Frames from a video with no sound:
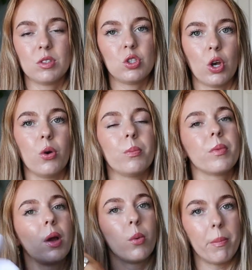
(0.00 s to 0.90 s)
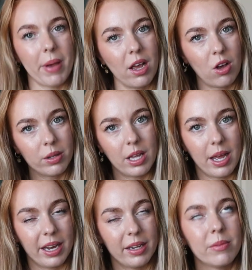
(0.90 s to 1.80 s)
So I went back
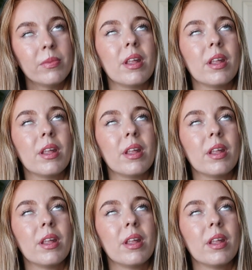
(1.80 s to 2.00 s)
online.